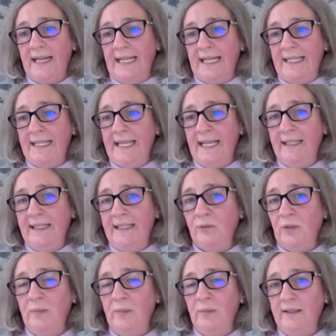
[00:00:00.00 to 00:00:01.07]
As said, it
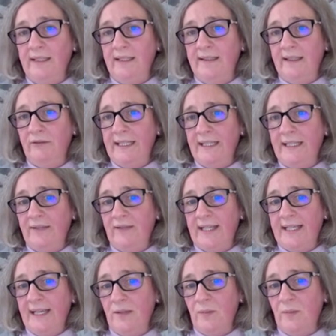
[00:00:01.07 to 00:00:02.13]
will be an iterative
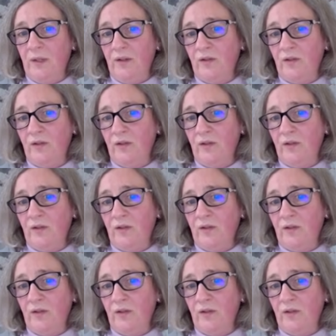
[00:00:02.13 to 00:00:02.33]
assessment.